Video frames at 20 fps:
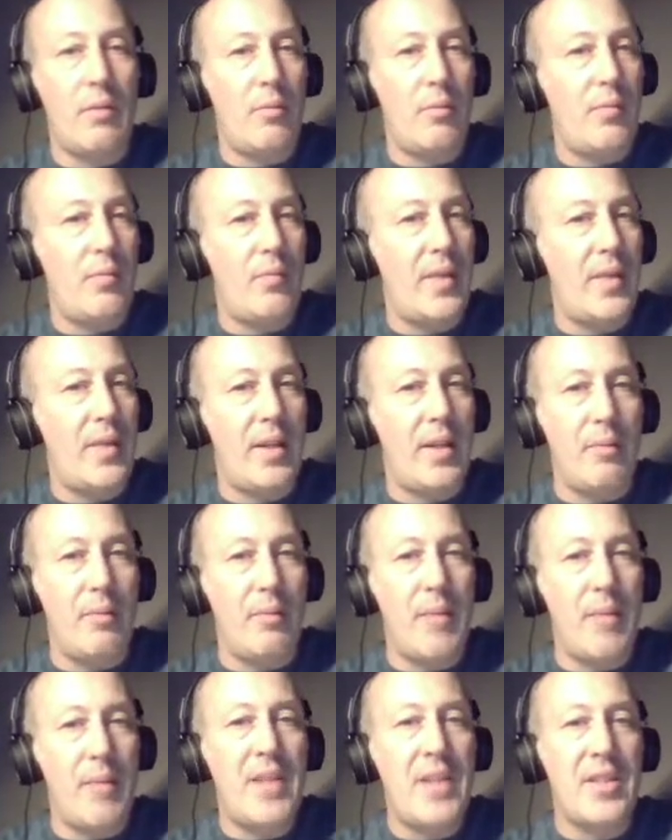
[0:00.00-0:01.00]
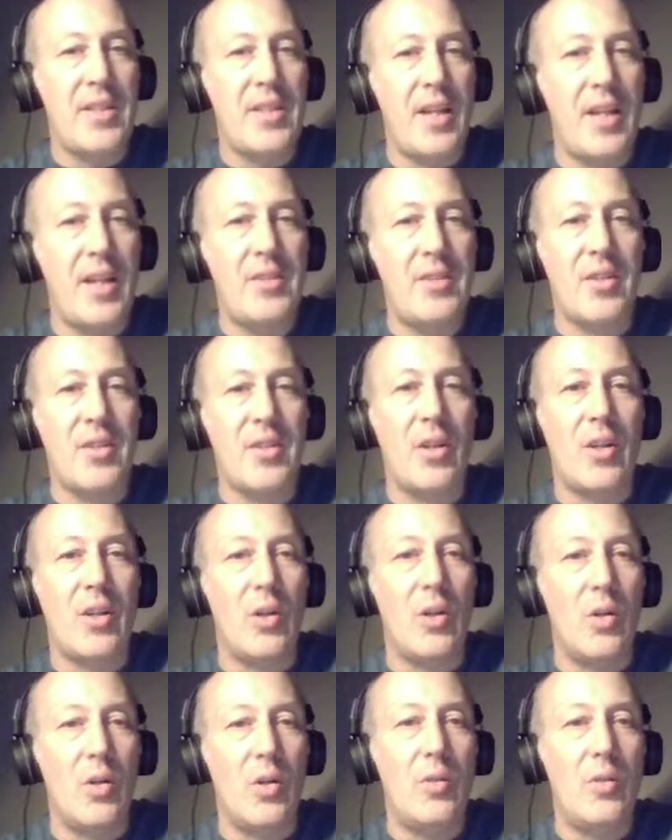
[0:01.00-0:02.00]
it makes sense to go
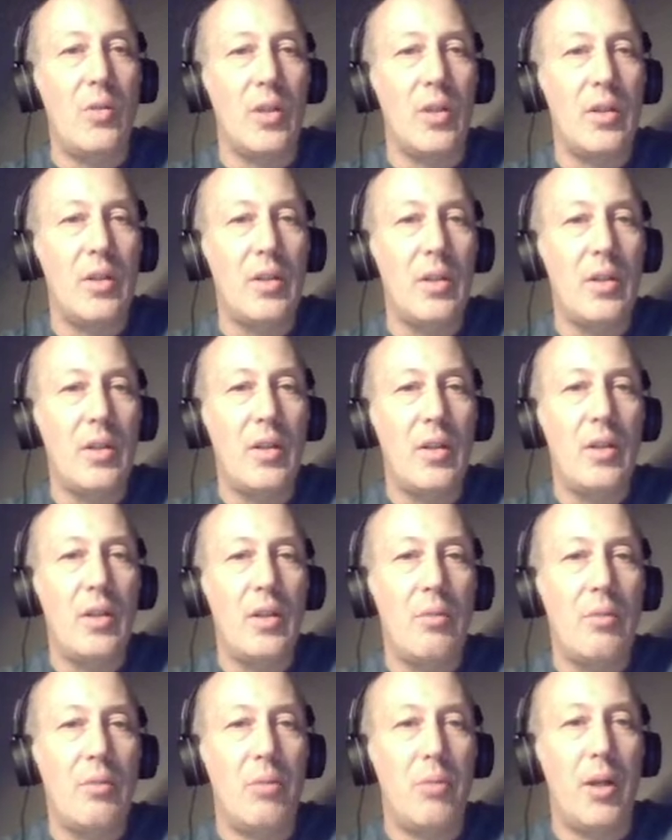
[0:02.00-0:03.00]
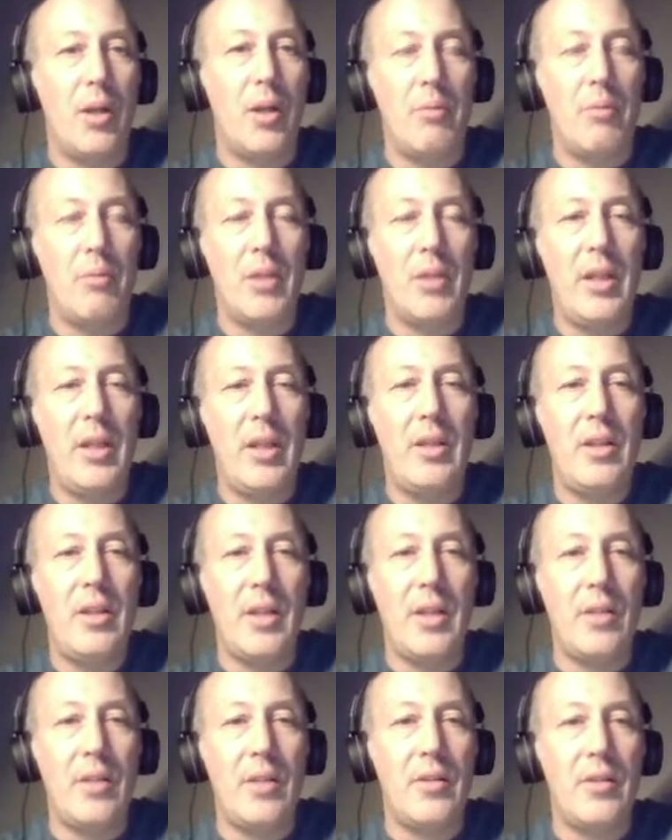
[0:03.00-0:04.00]
over, but I'm leaning the
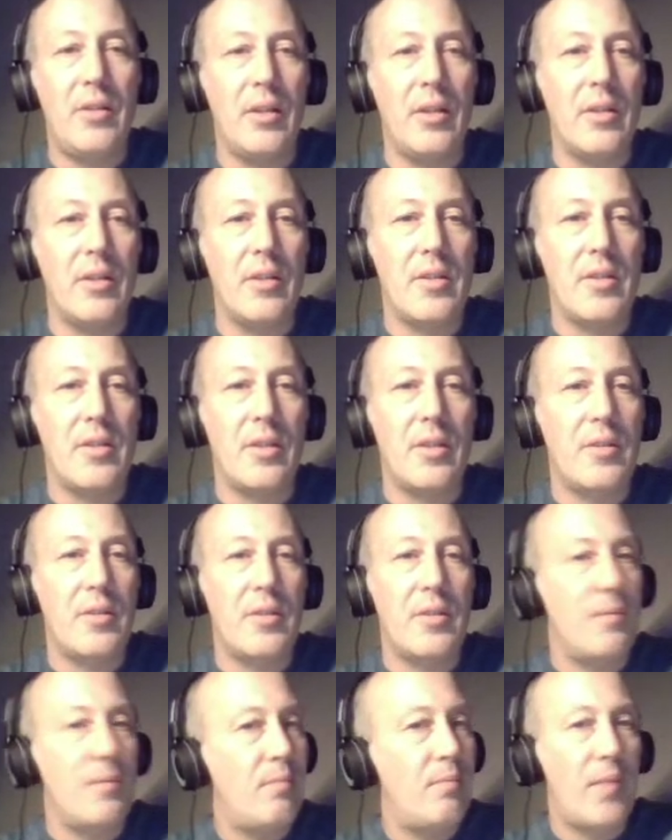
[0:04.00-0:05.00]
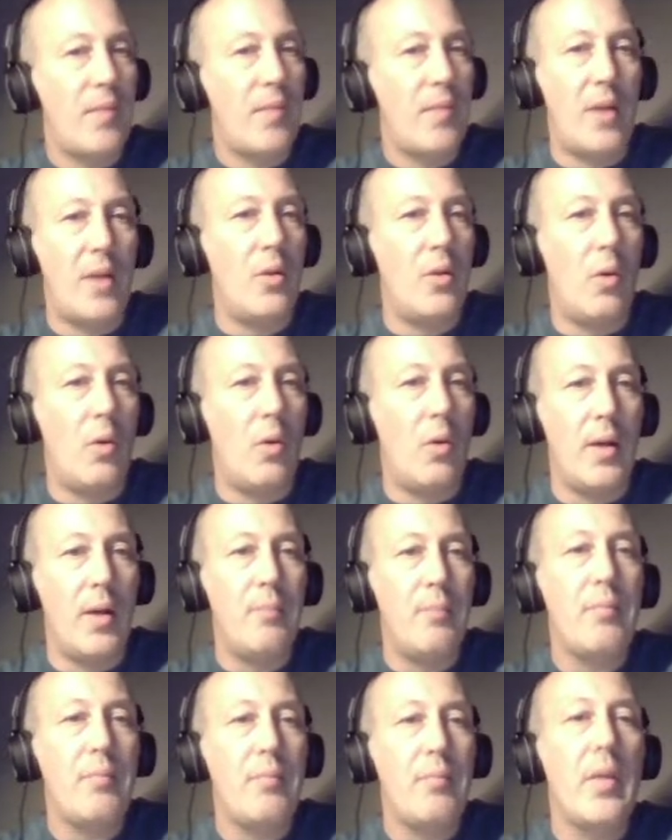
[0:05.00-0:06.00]
under here at six. I don't know why.
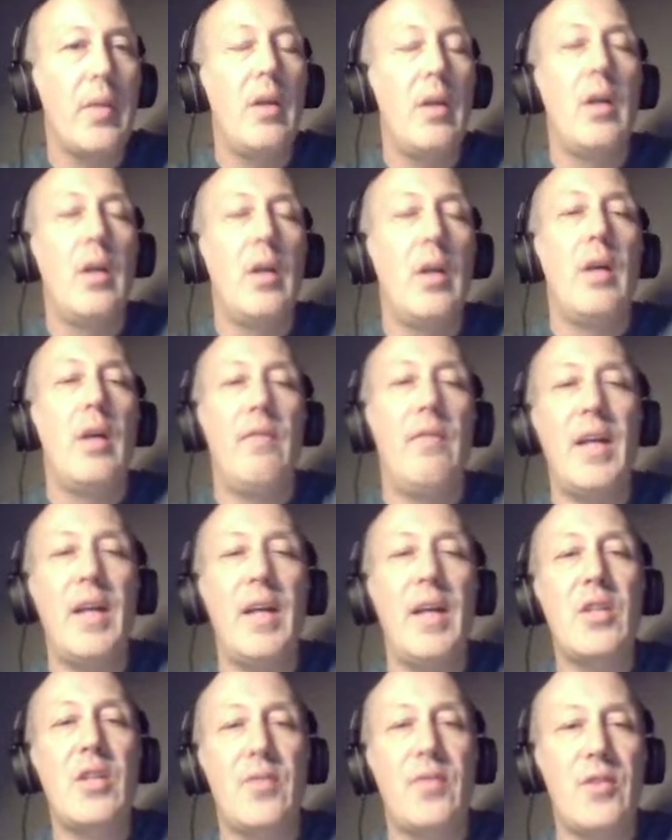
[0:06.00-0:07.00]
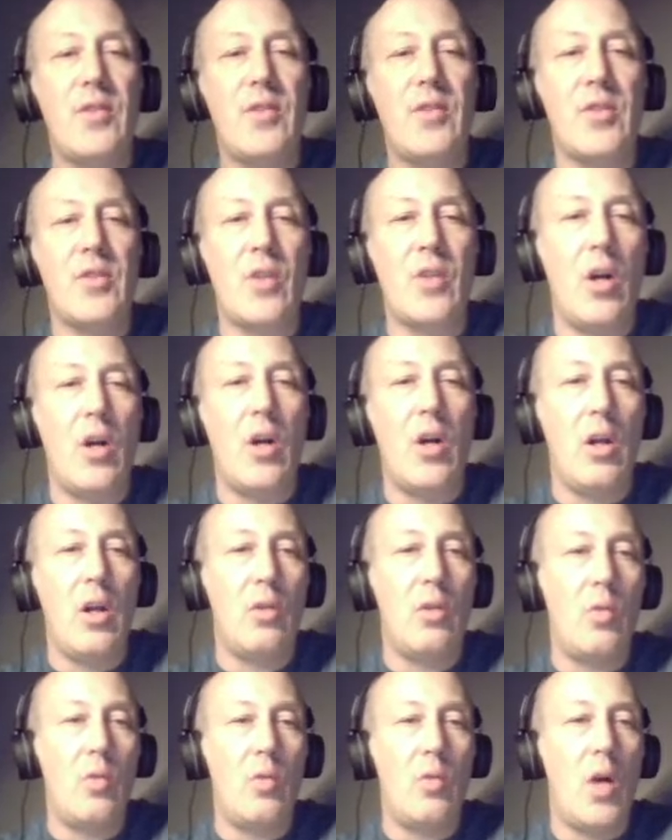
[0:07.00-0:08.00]
Vegas versus
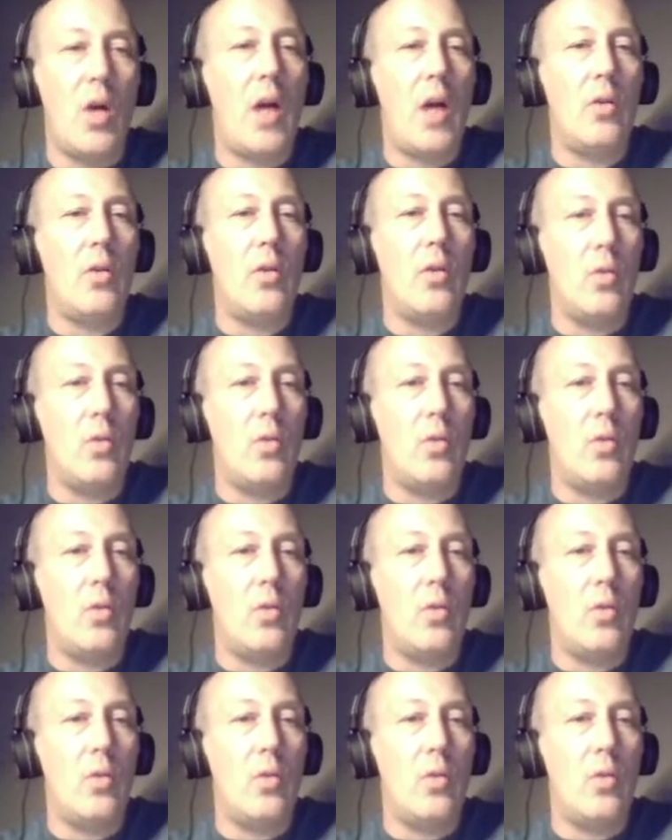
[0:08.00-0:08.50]
Colorado.